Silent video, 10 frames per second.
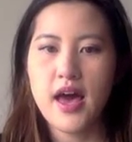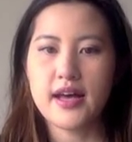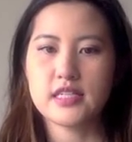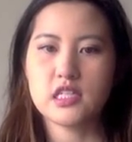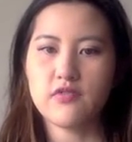
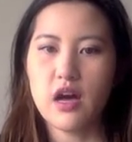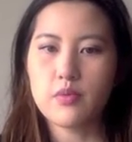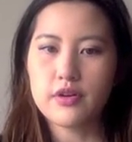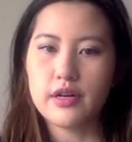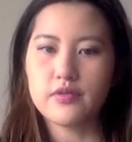excess
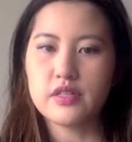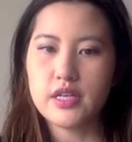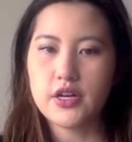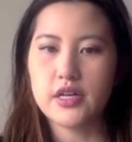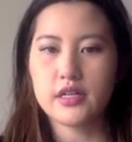fabric around this
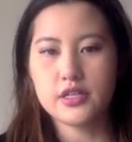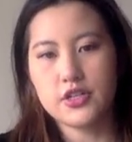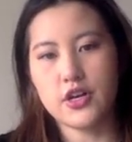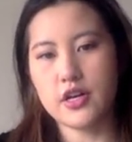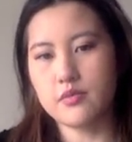area because
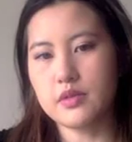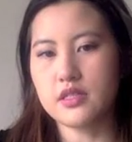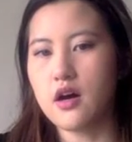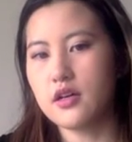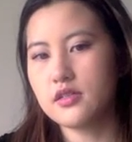your arm is
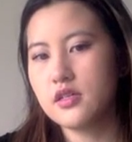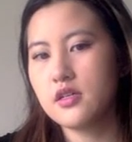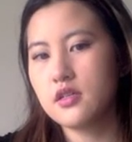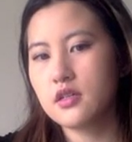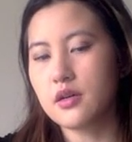not
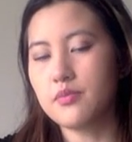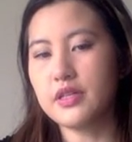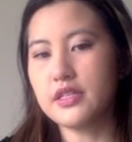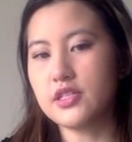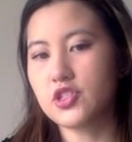
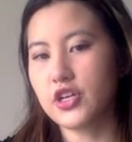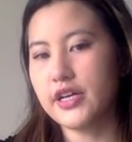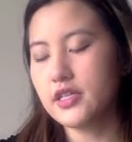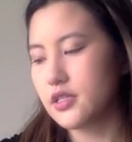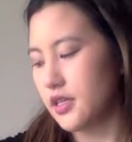completely
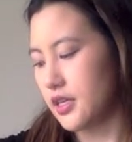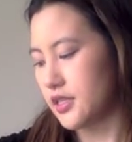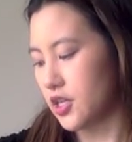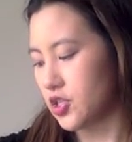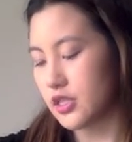straight. It's
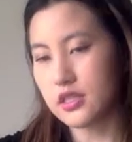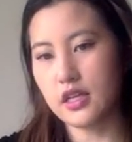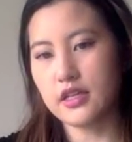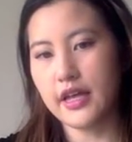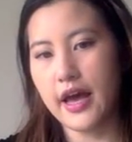actually
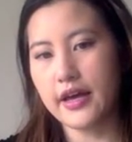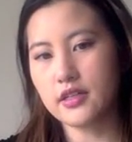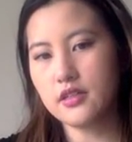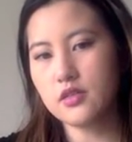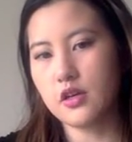slightly
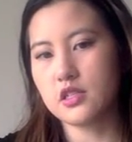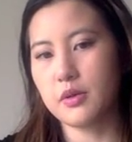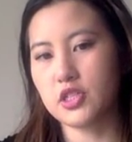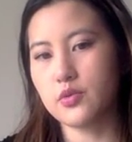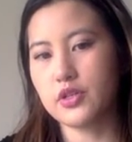angled,
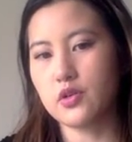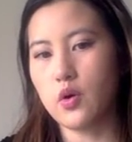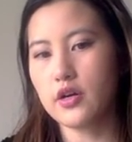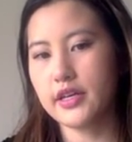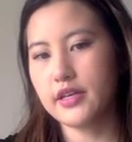especially when you're
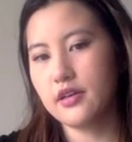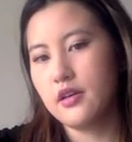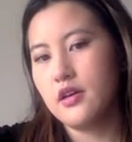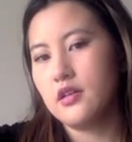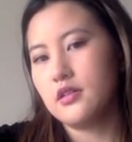walking.
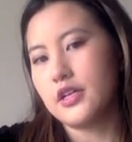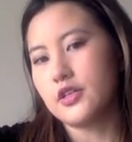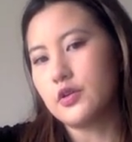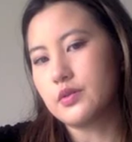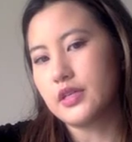Like,
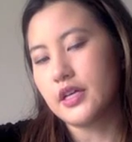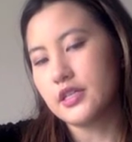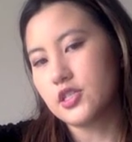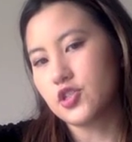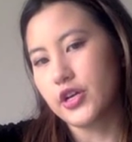you can get
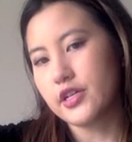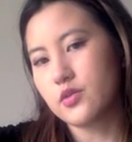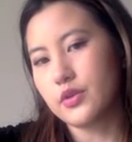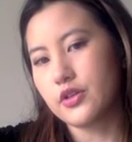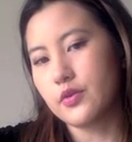it
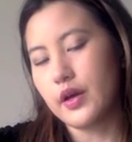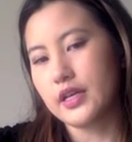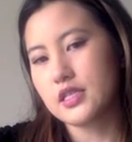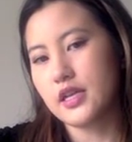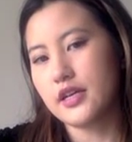straight when you
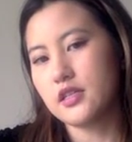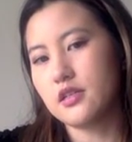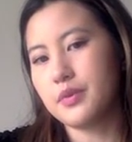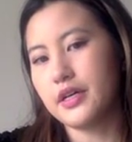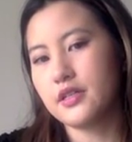
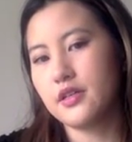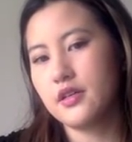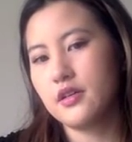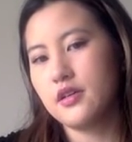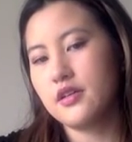extend, but
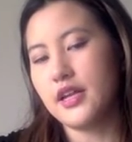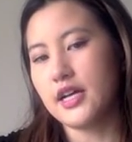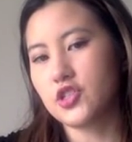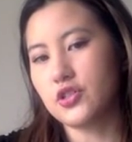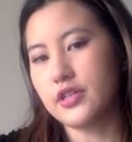
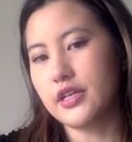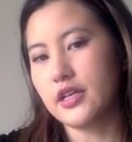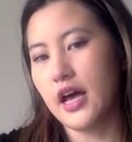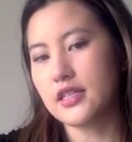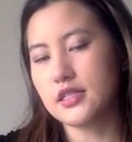naturally
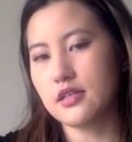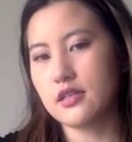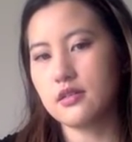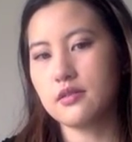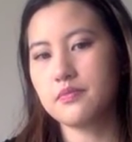it has
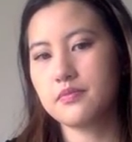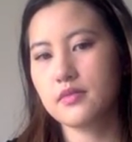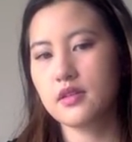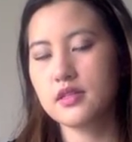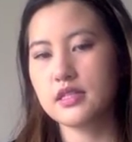a
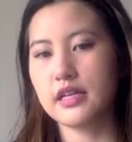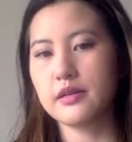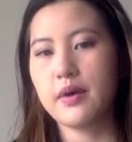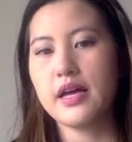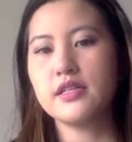
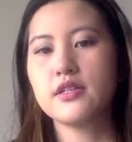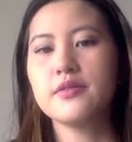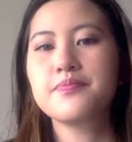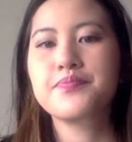slight bend.